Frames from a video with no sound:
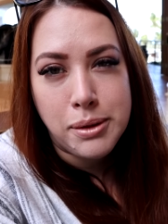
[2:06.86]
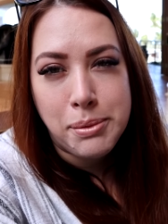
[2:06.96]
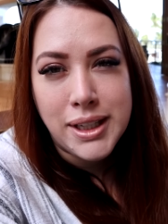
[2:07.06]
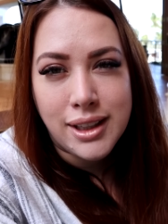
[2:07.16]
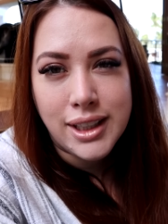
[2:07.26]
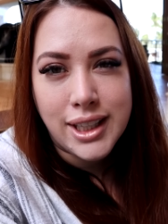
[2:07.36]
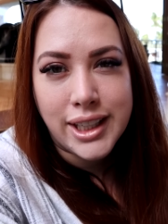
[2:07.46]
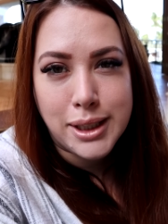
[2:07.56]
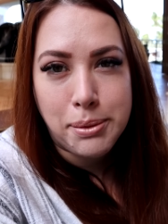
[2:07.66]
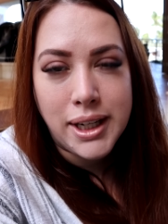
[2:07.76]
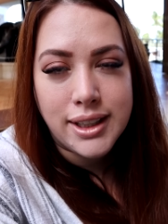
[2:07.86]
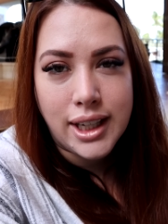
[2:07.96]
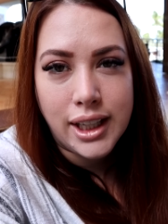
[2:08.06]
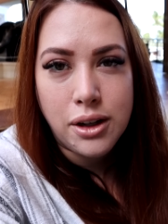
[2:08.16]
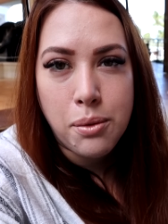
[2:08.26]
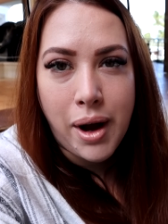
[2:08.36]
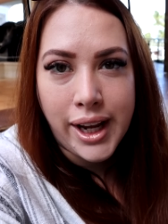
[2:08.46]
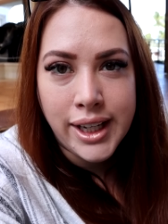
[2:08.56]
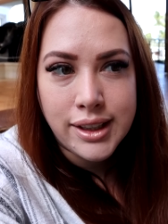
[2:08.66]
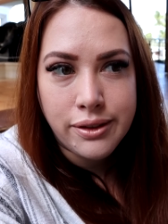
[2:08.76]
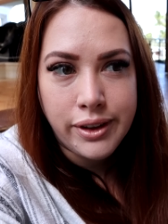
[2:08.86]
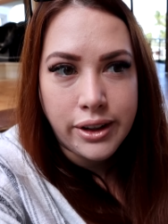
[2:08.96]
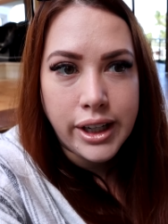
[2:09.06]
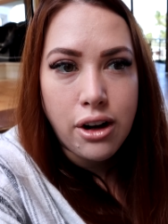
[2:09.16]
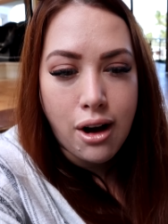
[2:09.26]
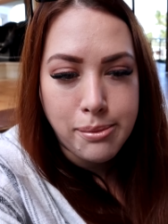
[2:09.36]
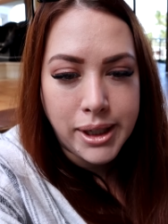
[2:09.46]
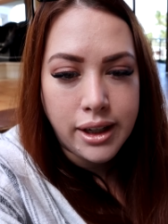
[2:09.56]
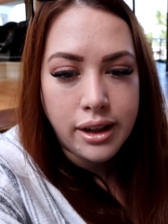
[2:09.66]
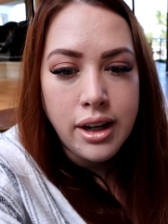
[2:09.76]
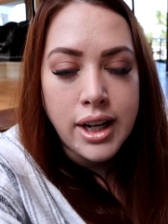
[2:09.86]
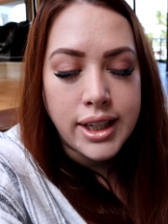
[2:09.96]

basically to explain is like in Hawaii, it's very common